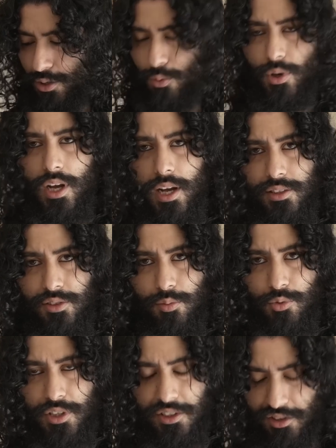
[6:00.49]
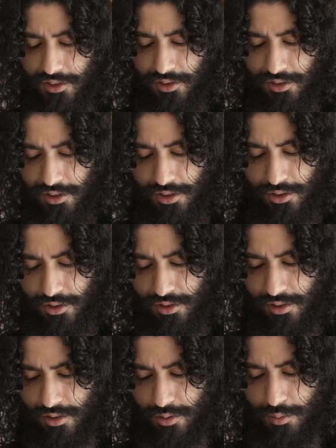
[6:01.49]
You want to add some raisins, just
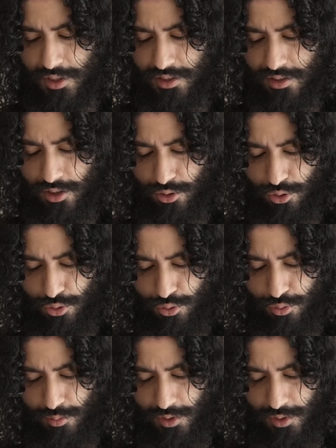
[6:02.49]
a little bit, not too